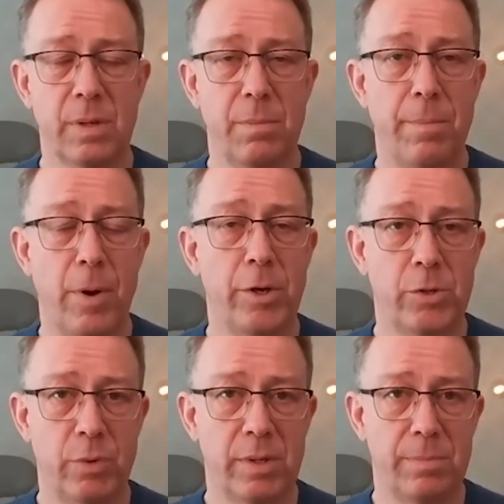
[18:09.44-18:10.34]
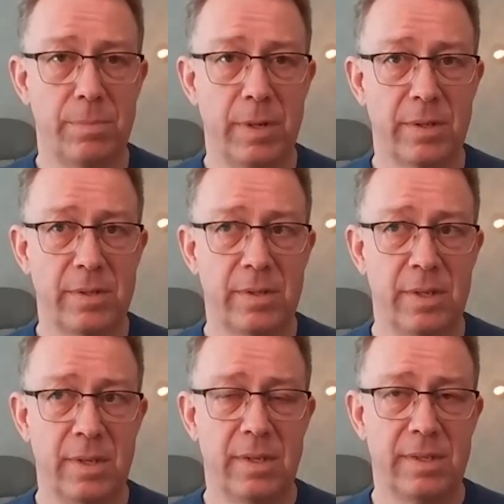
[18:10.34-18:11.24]
monitor it, because
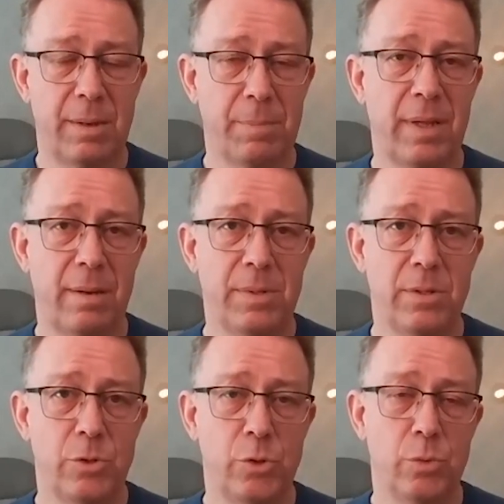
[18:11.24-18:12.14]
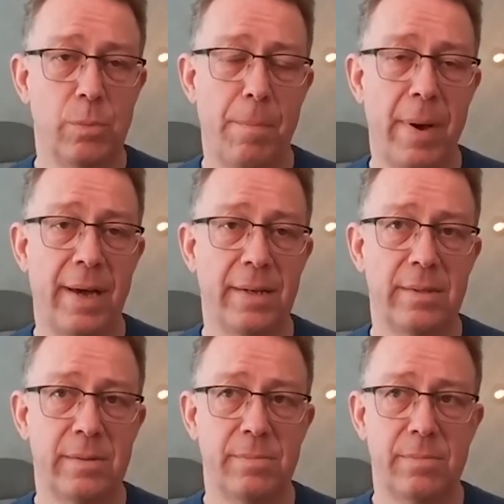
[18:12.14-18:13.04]
sometimes you might
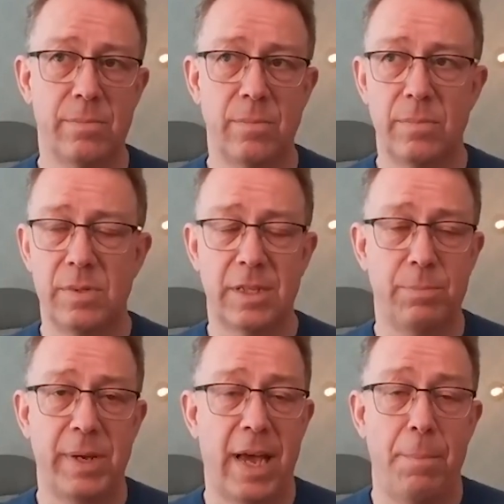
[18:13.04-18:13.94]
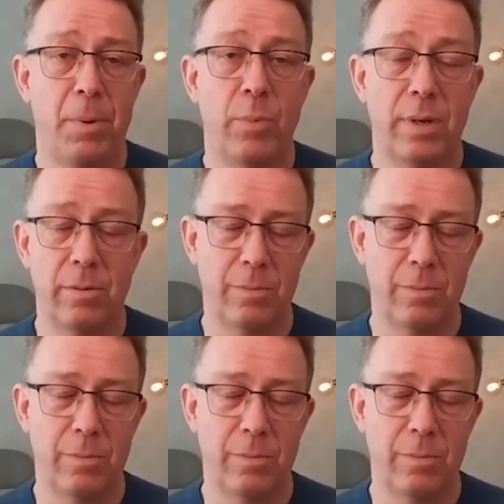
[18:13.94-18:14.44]
just be happy with,